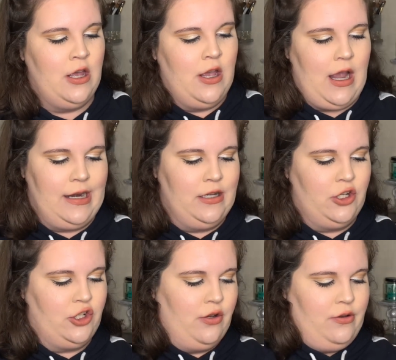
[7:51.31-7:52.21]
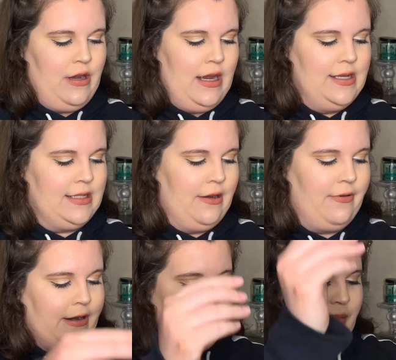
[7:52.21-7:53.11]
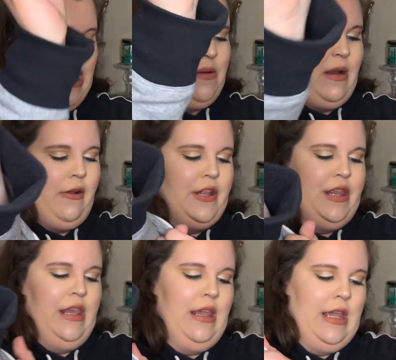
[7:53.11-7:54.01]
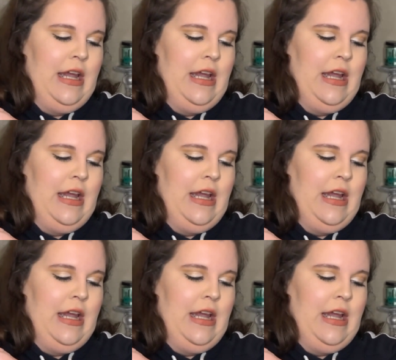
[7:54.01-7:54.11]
kind of show you guys like what I mean about the